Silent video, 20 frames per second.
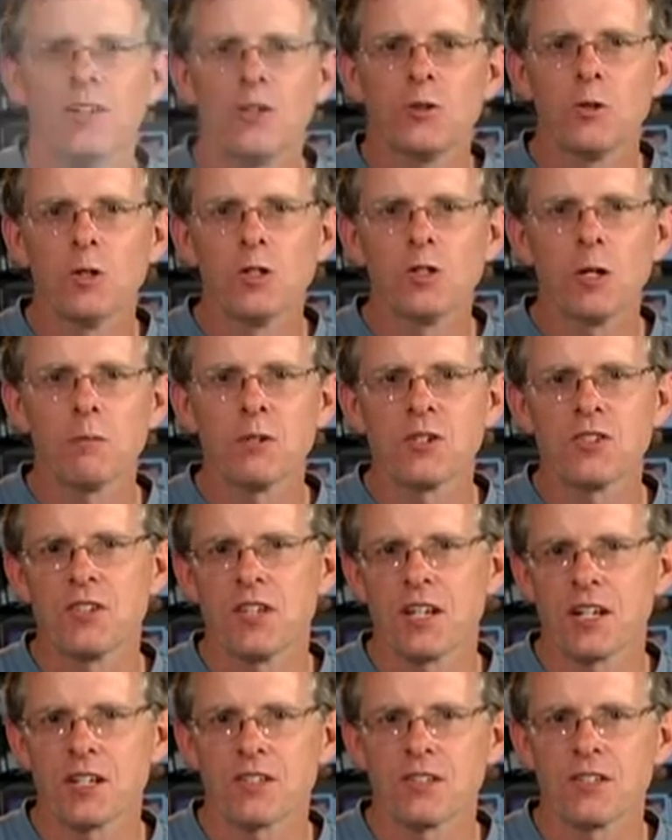Drill number
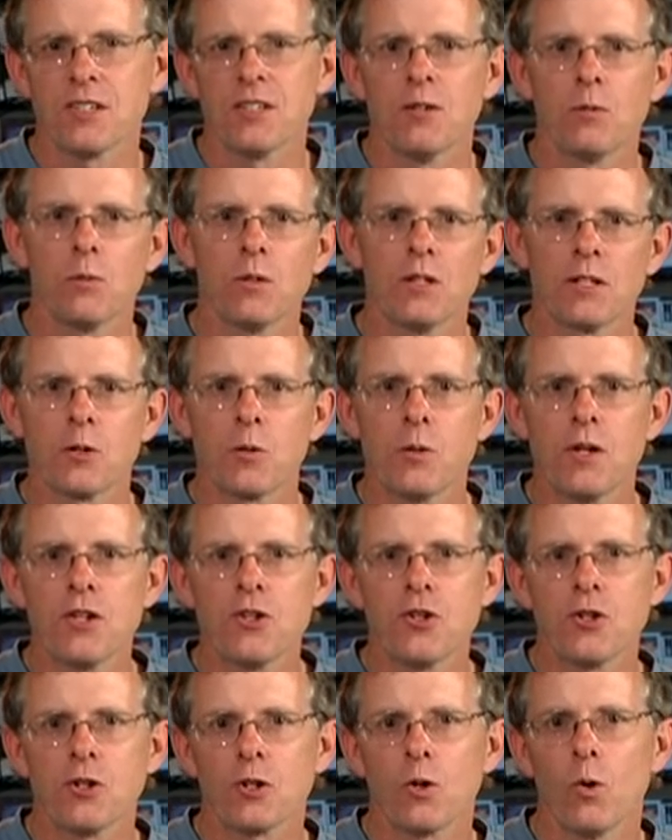six will
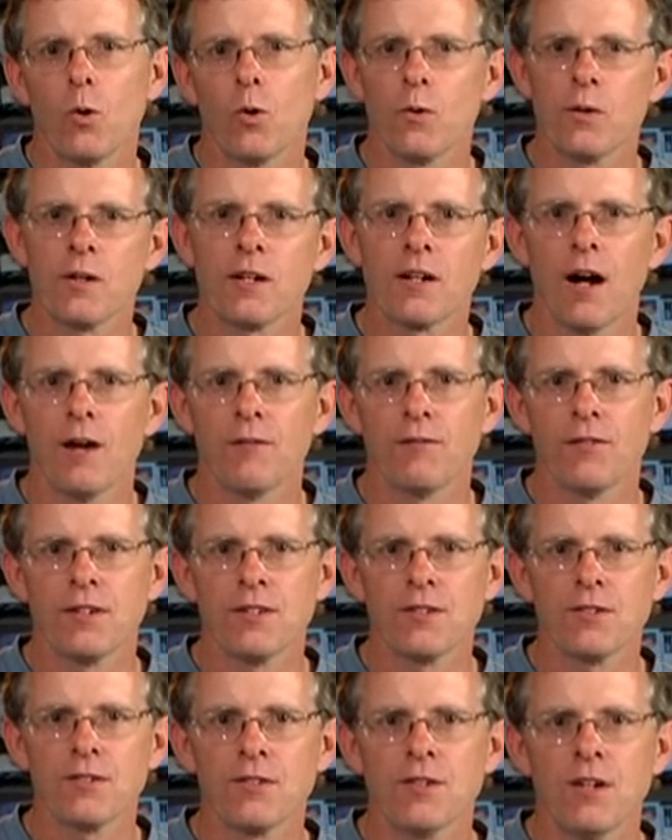increase your cornering
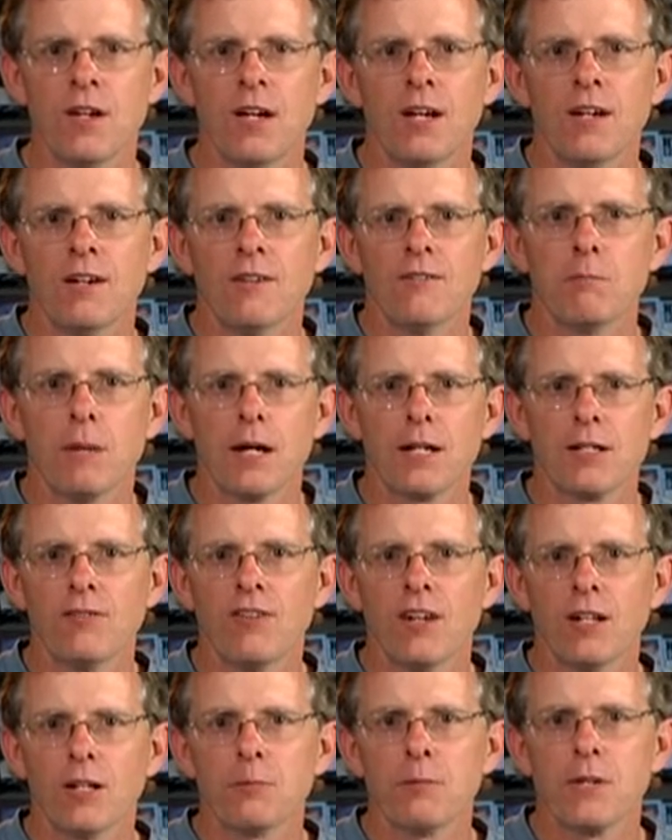confidence by
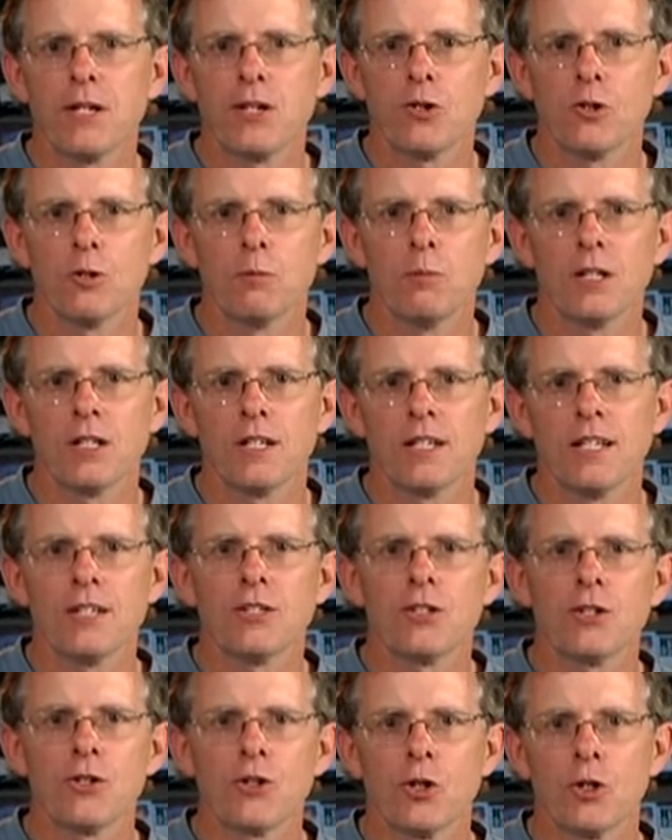developing your ability
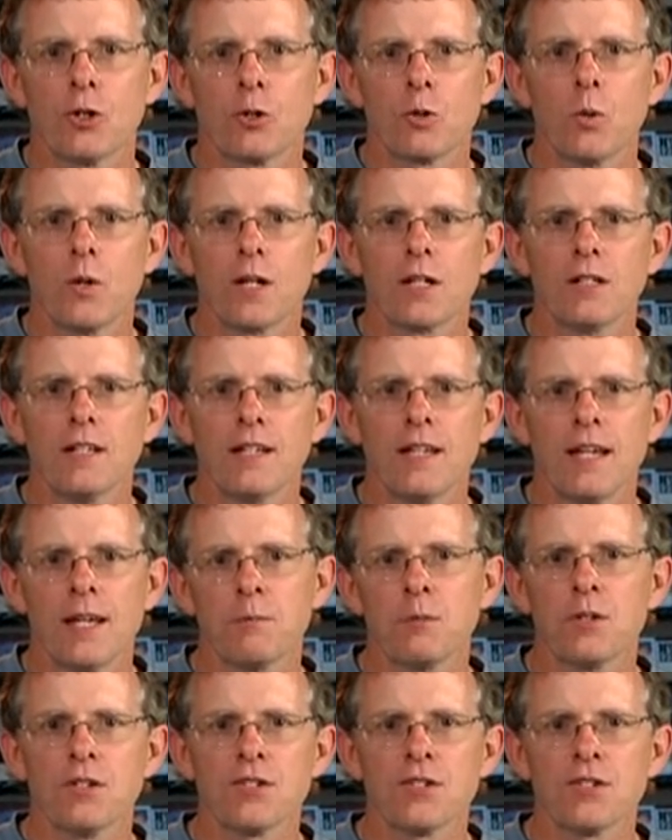to turn quickly and